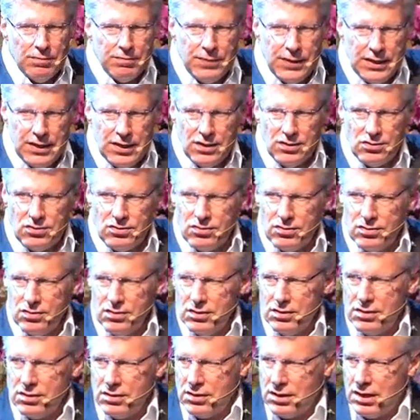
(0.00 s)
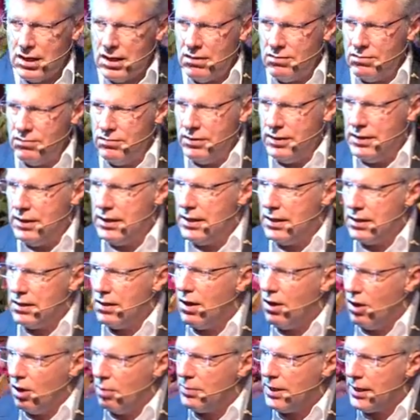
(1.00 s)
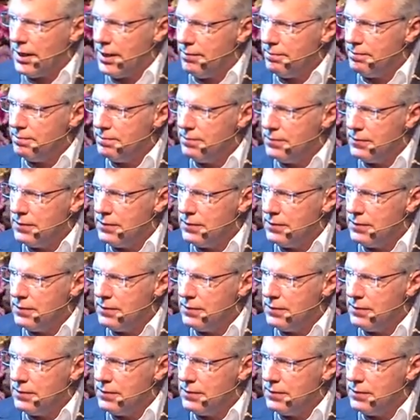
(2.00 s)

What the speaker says: peace, love, and harmony.